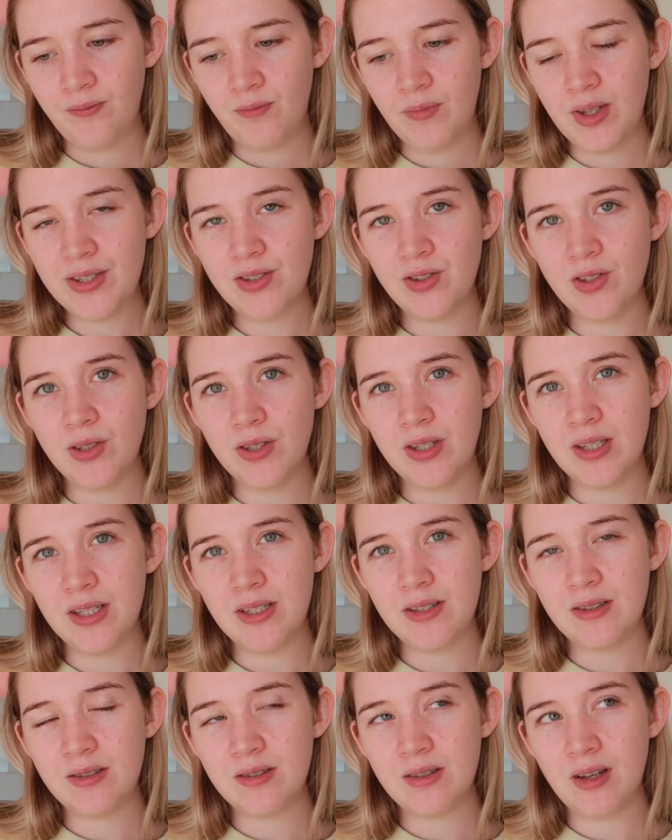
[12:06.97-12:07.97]
Let's do
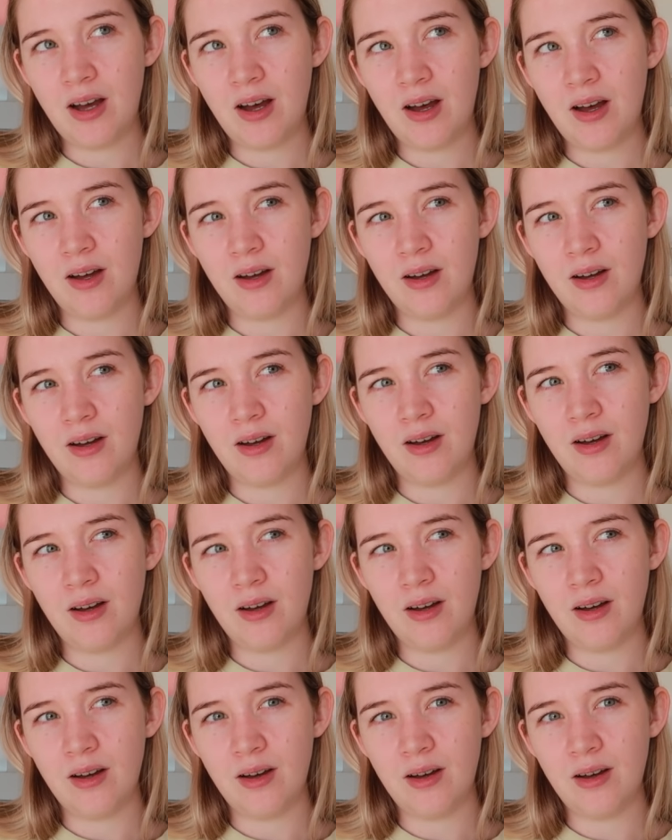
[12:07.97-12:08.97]
this.
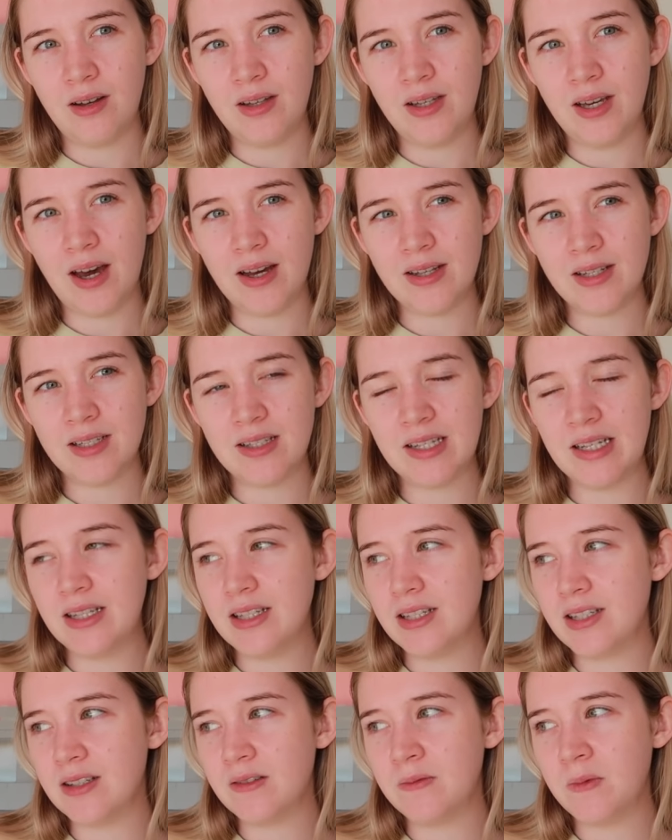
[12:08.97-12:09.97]
Yeah, as I said,
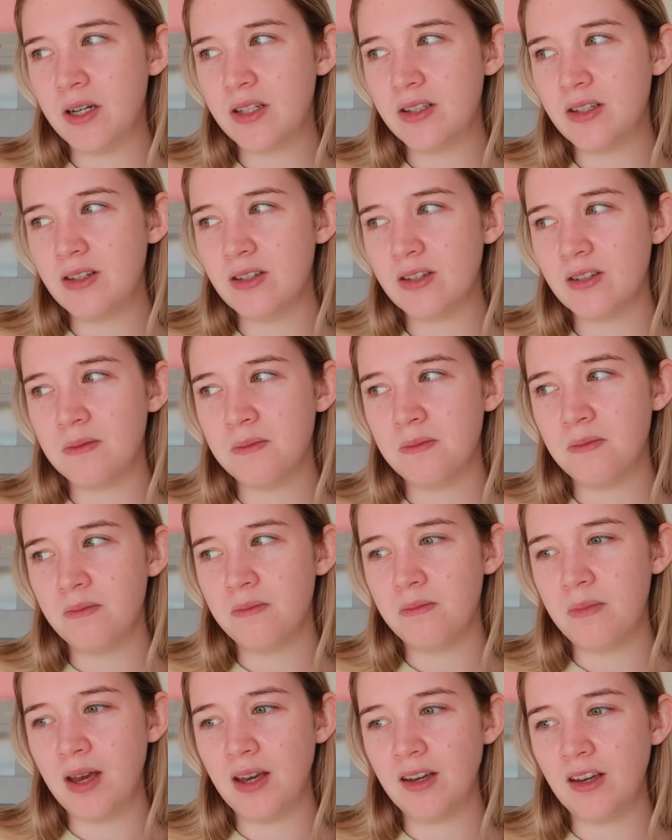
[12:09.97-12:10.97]
this is mostly just a
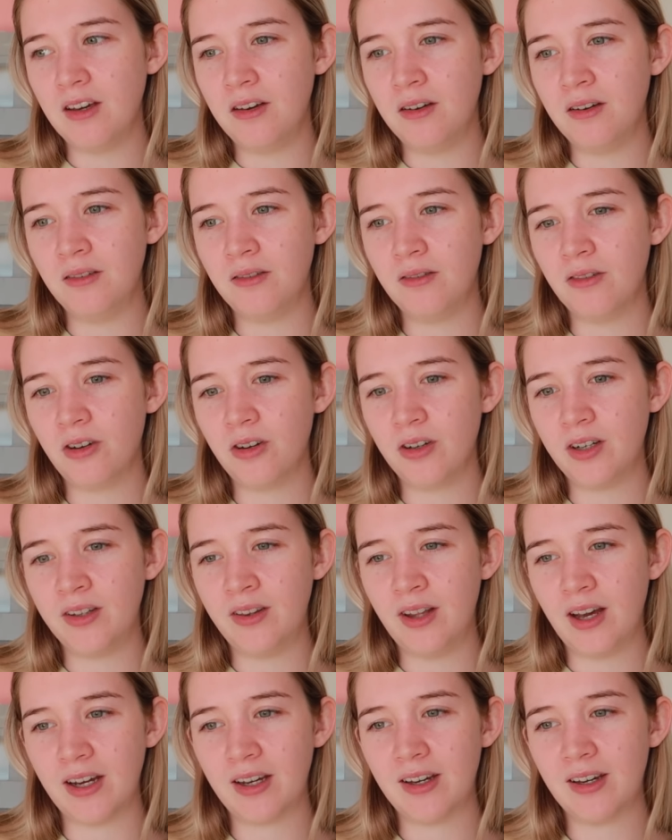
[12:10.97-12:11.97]
making vlog and
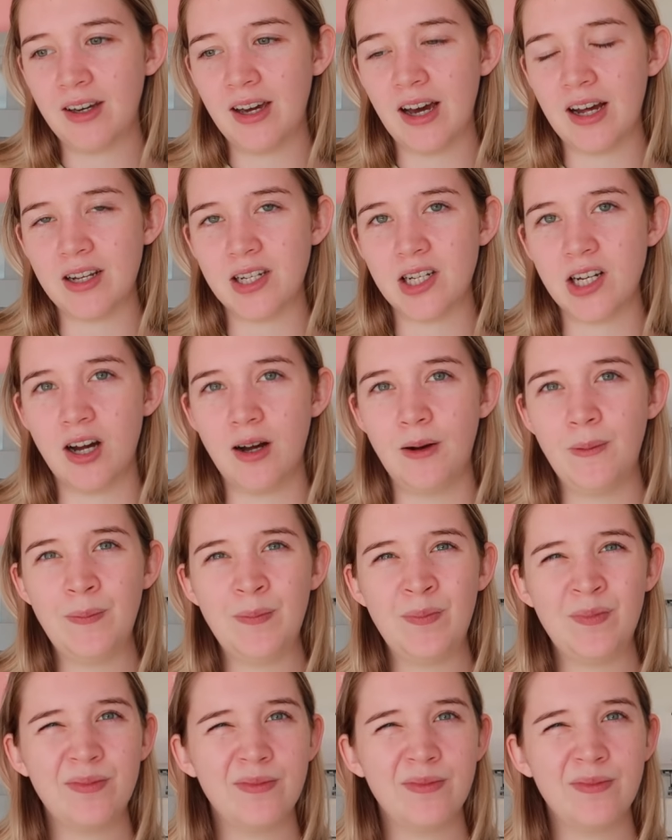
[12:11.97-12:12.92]
like catch up